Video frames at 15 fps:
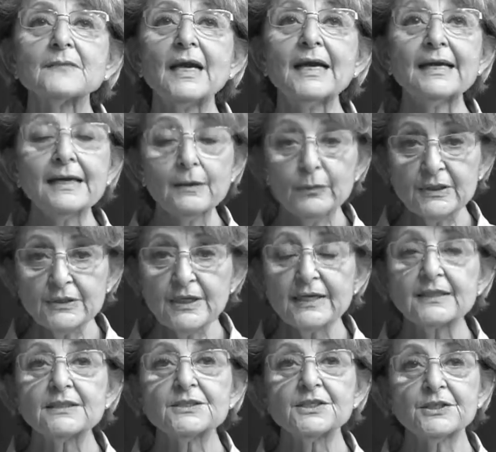I
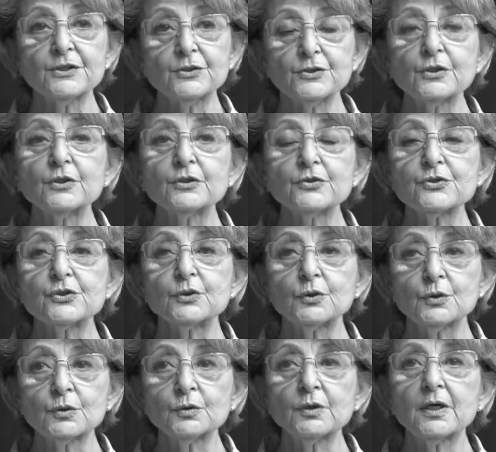continued to go to
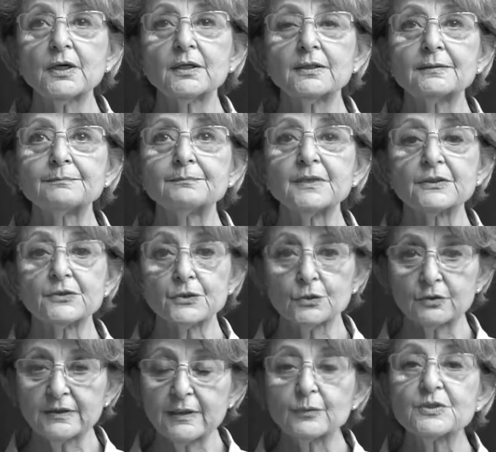school, a
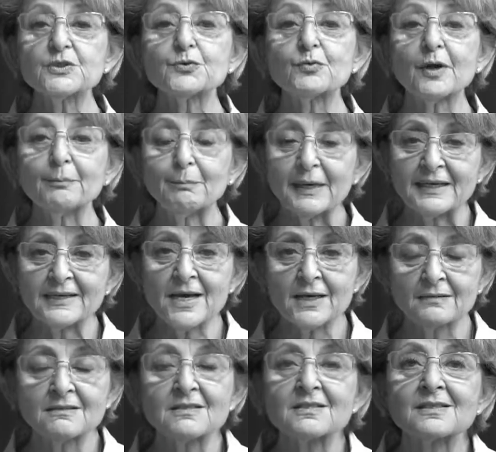school that was run by
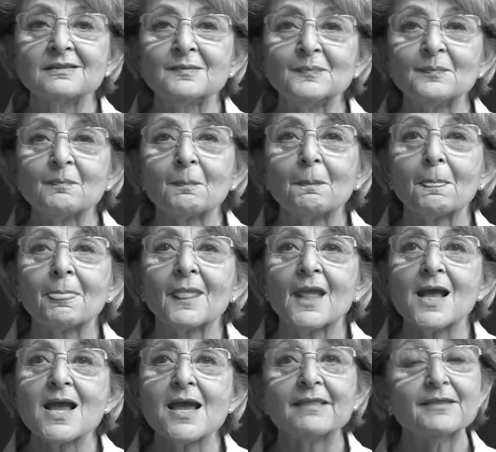nuns,
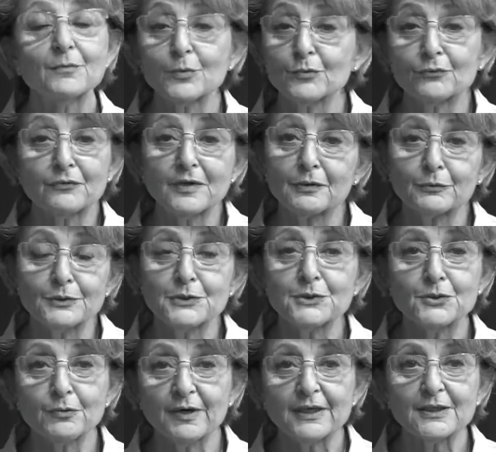and they were very
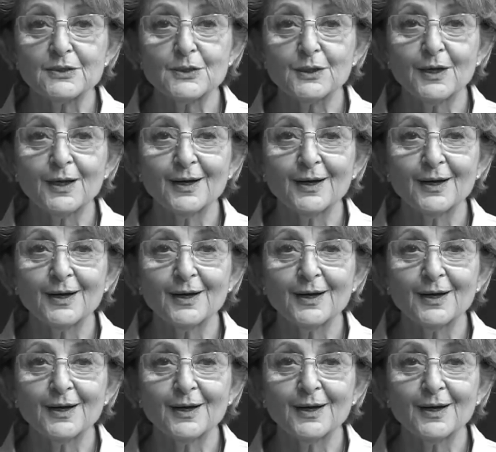strict.